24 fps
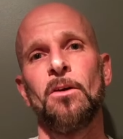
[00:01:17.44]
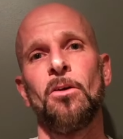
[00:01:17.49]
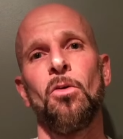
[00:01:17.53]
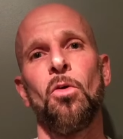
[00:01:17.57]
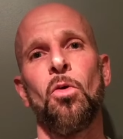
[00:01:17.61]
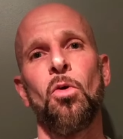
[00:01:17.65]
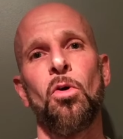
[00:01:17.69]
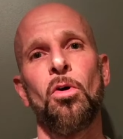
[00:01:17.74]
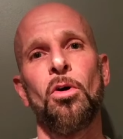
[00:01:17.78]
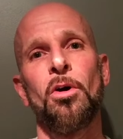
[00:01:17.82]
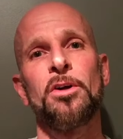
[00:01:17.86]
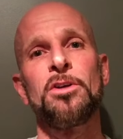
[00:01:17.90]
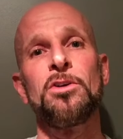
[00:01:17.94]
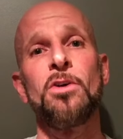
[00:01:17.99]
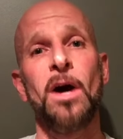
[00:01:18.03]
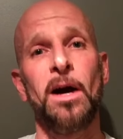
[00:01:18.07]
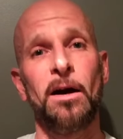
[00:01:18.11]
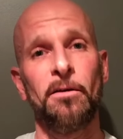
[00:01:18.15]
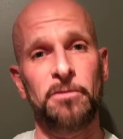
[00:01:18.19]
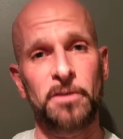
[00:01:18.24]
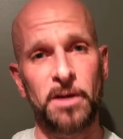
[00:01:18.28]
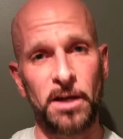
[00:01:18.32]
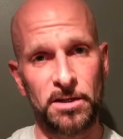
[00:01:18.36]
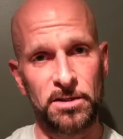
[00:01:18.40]
or you
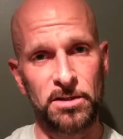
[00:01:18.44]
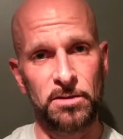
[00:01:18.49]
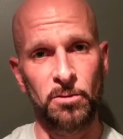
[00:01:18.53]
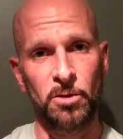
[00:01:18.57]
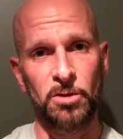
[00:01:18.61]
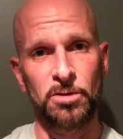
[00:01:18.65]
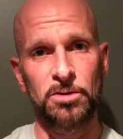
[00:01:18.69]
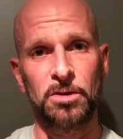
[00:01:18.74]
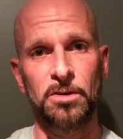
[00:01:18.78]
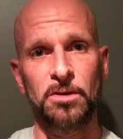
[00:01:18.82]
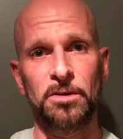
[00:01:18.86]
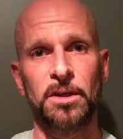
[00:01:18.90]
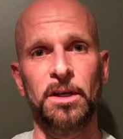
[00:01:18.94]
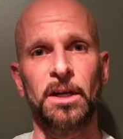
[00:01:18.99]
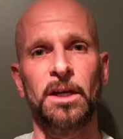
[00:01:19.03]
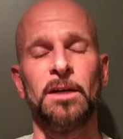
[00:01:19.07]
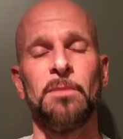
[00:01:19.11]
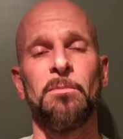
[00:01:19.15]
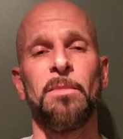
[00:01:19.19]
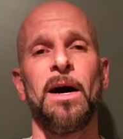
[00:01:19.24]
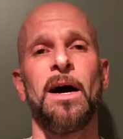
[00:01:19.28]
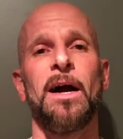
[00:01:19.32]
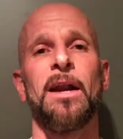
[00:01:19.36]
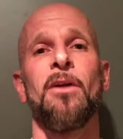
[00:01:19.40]
have customers that are
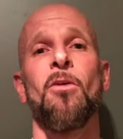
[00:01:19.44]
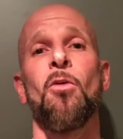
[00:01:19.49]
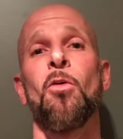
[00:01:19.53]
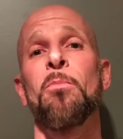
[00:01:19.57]
thinking about it,